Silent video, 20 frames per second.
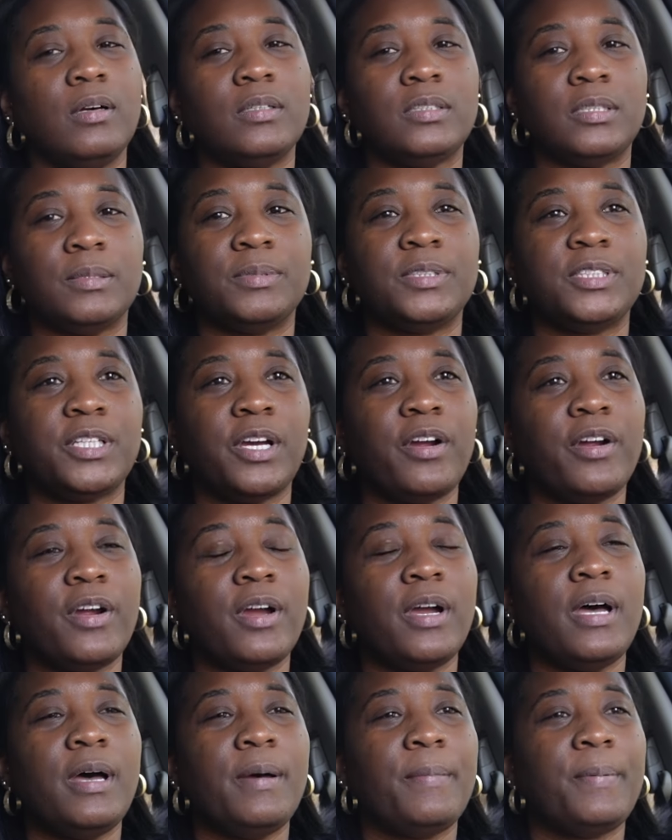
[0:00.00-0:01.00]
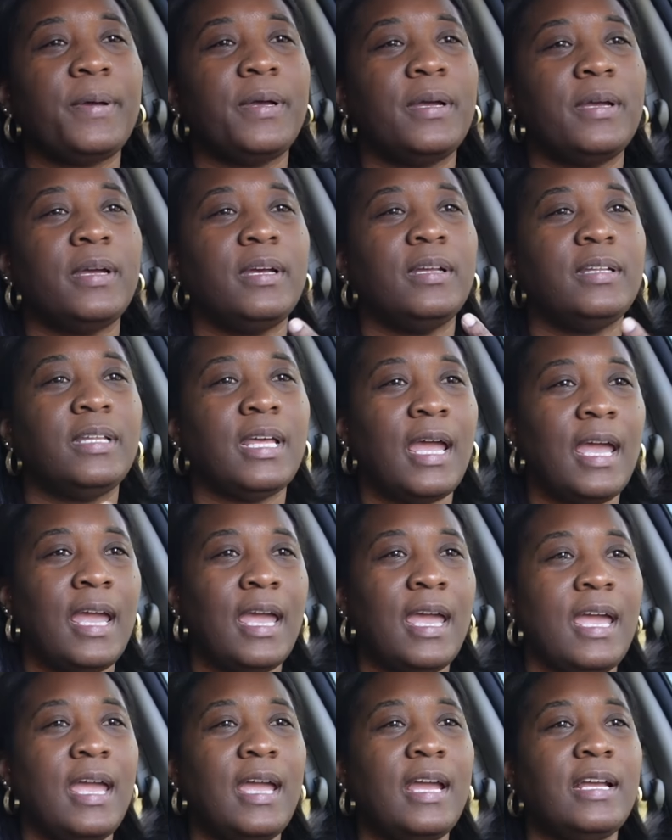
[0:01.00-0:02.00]
some syrup, the
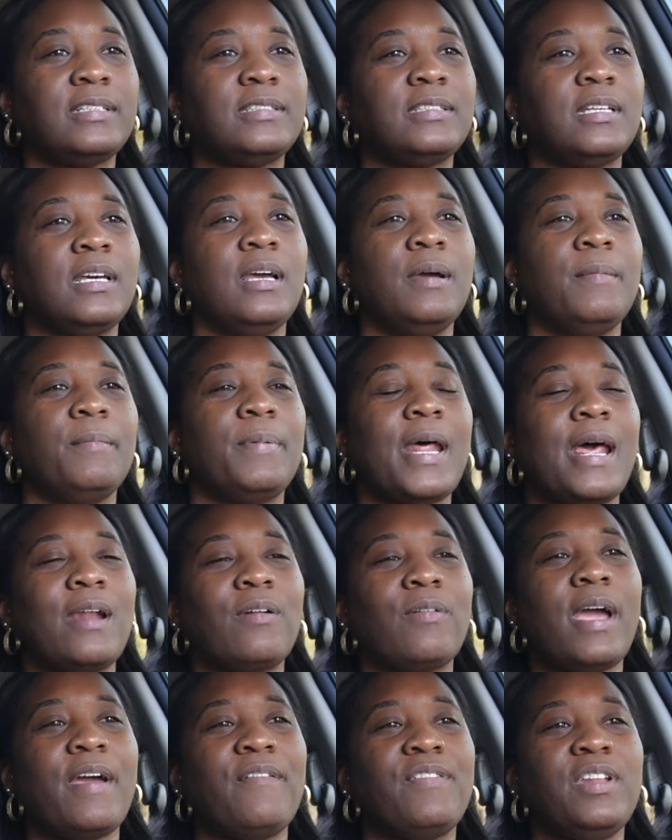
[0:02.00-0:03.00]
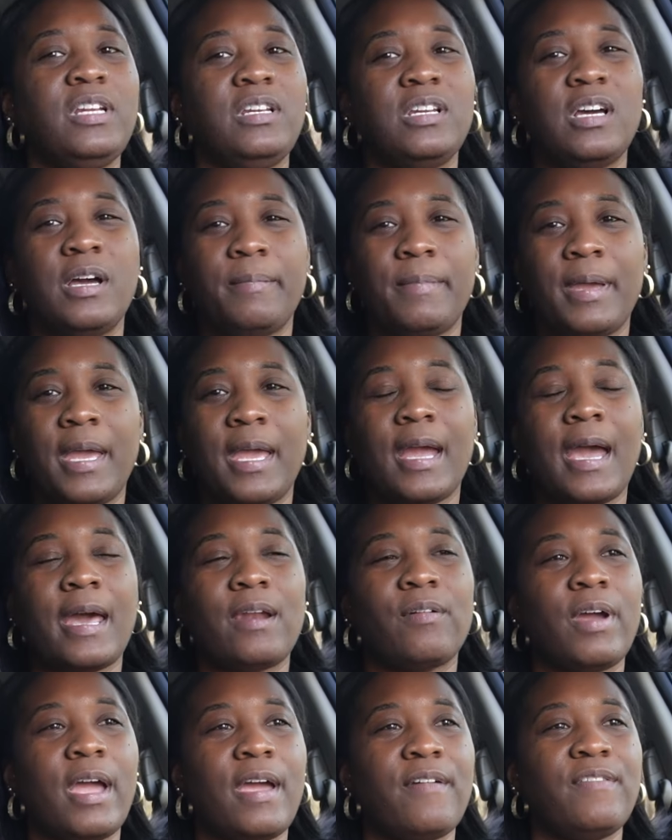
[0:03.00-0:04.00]
eggs, but I don't have any nutmeg. I
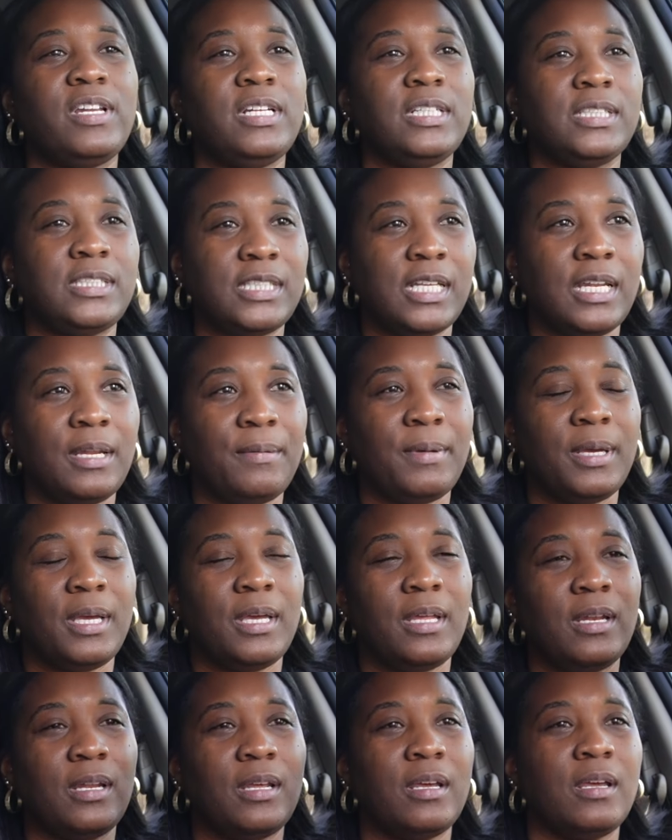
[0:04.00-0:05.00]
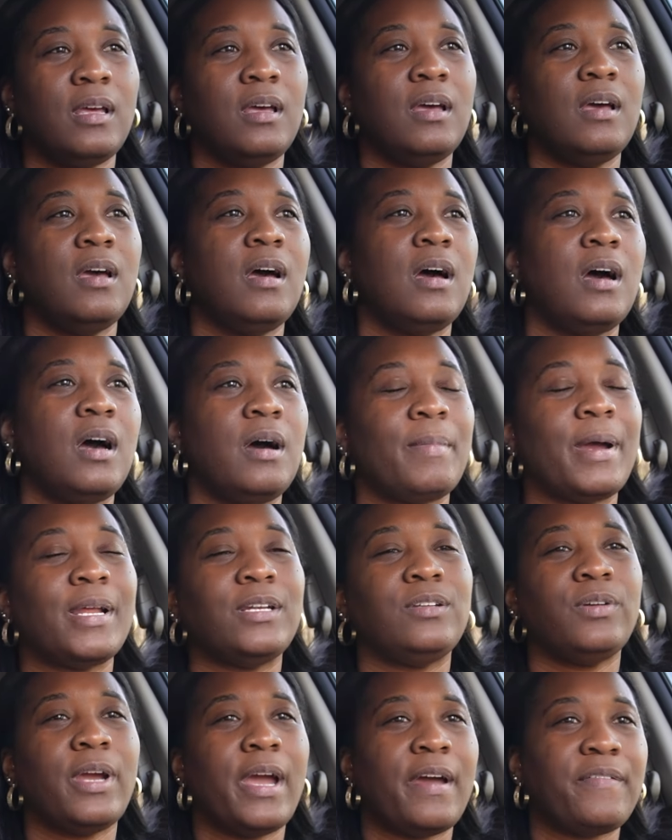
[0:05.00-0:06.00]
don't have any cinnamon. Um, I
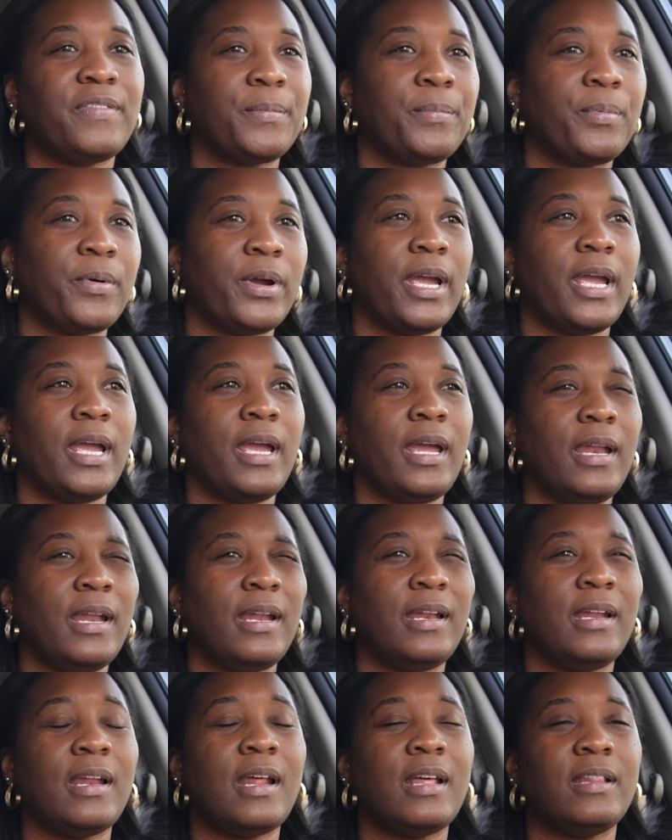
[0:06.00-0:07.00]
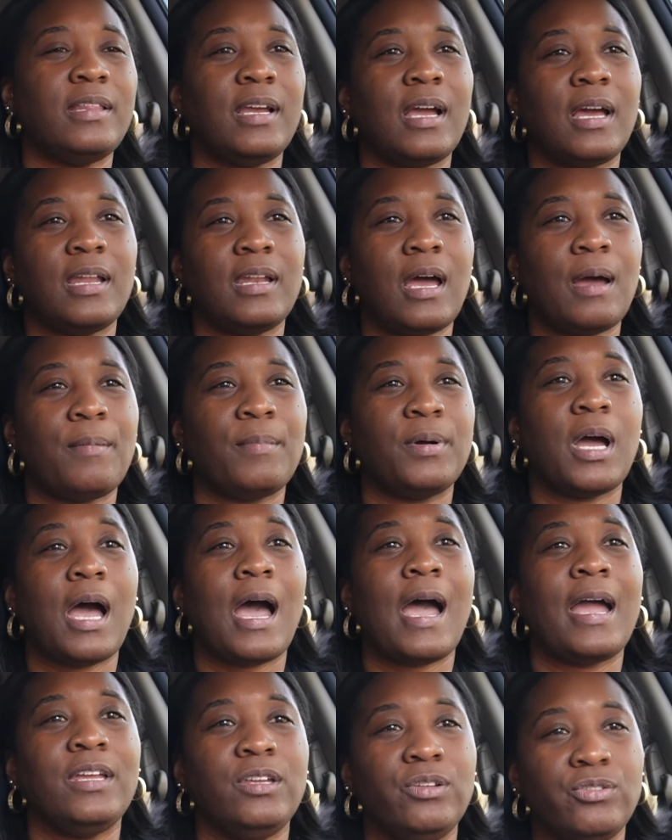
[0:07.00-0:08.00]
do have the bread, and then I think I, I'm a,
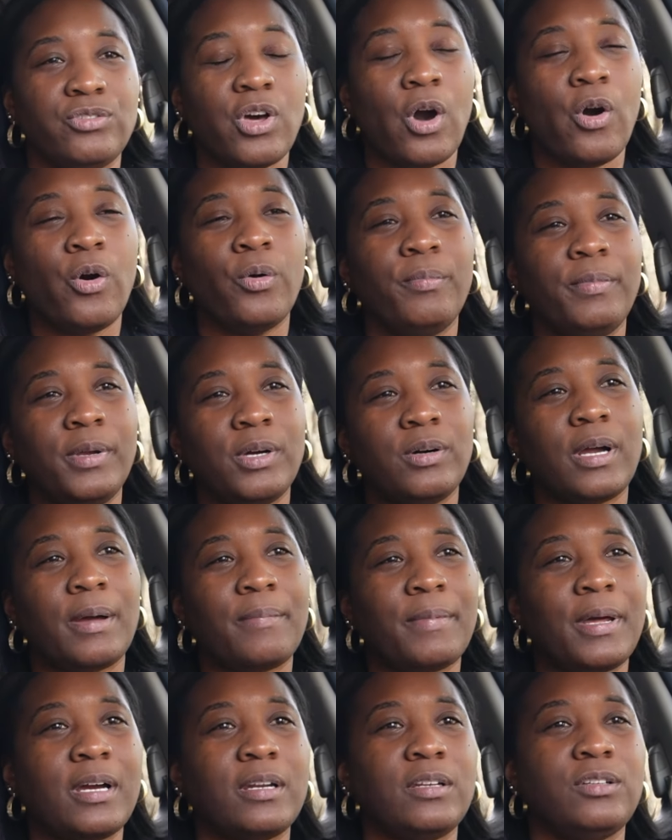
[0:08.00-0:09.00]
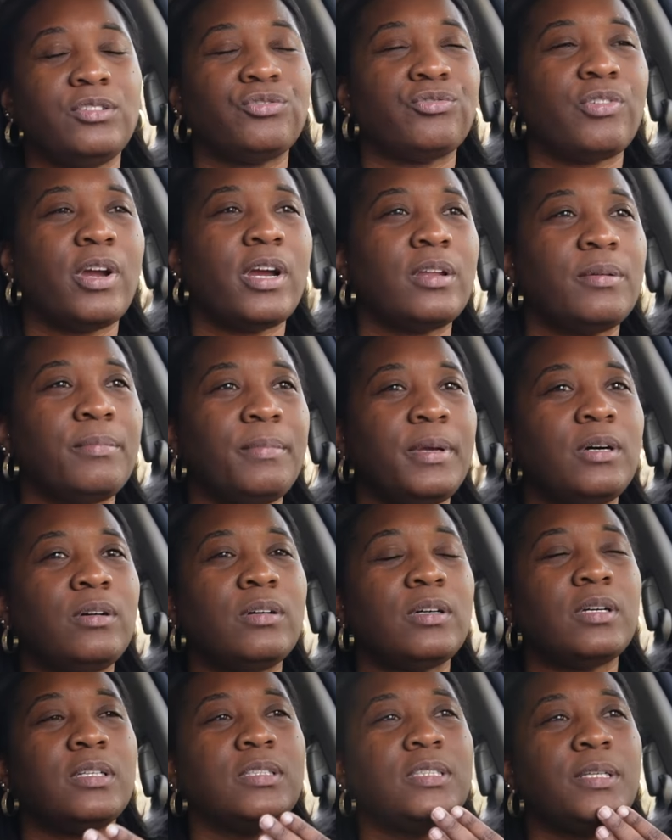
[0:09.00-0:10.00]
I use oat milk. I'm not gonna use regular
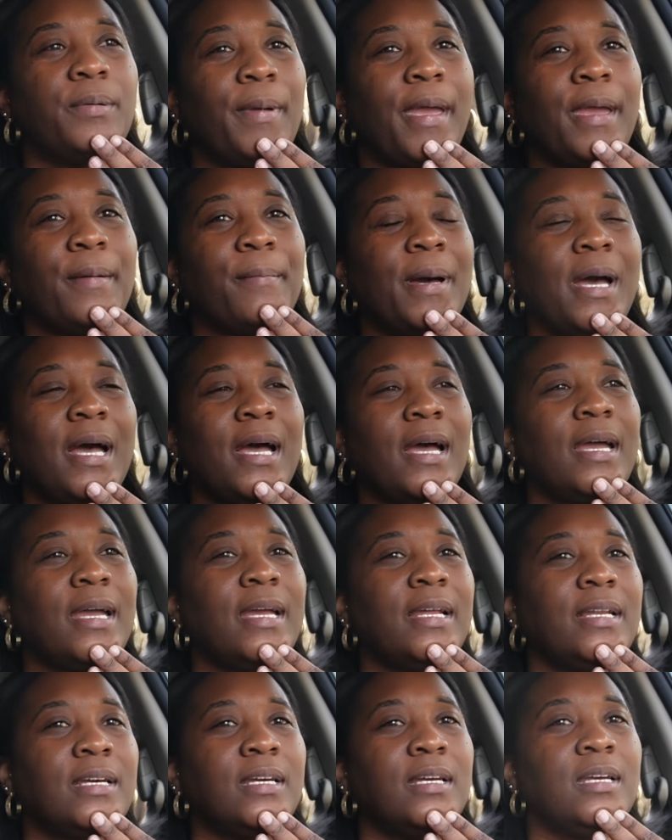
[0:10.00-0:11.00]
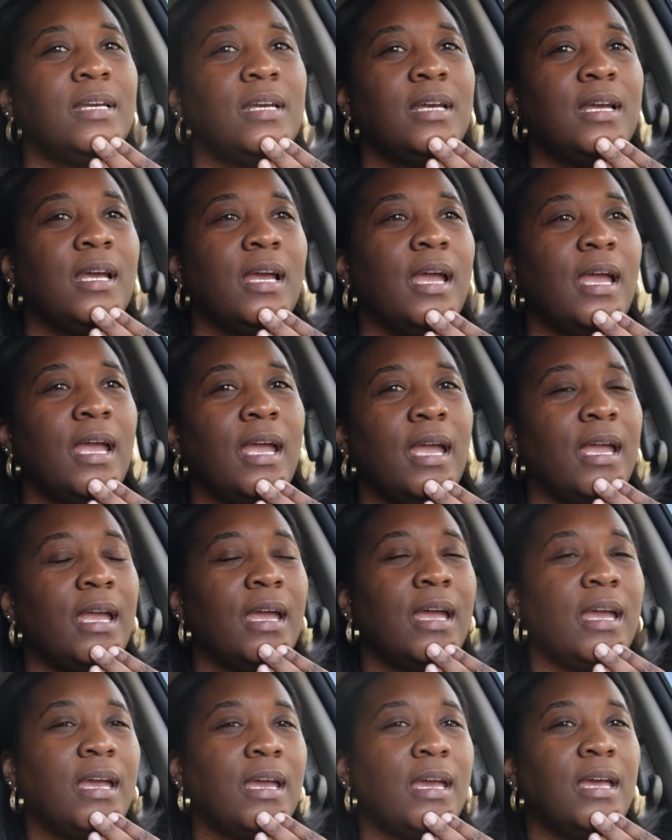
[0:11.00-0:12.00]
milk to make mine
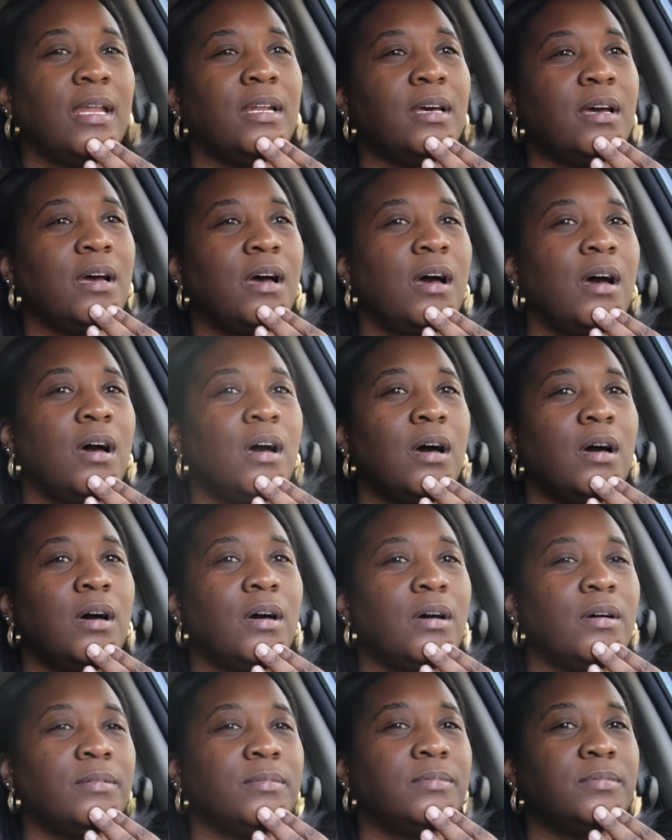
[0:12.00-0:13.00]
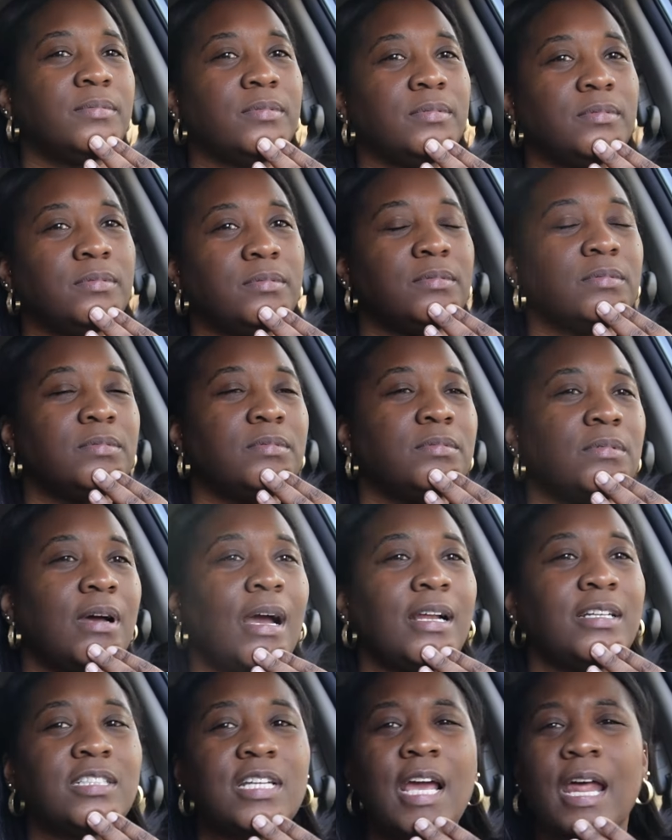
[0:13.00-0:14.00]
and um,
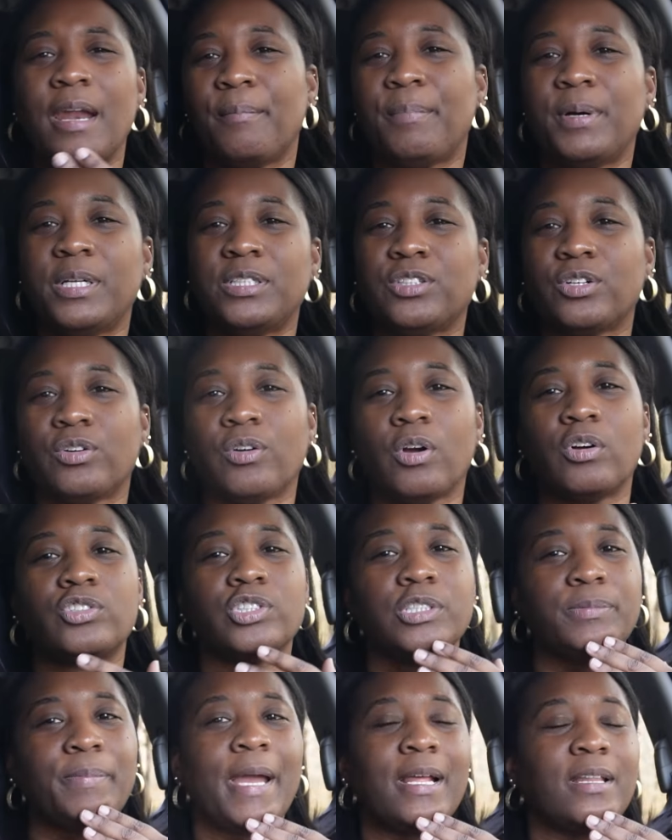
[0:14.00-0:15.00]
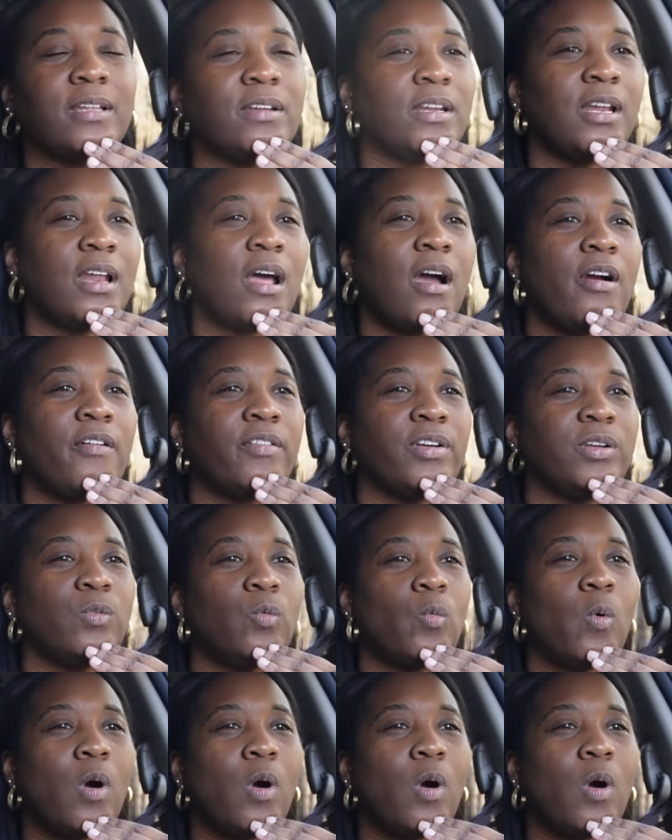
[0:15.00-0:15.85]
I just got a bunch of groceries back there that I already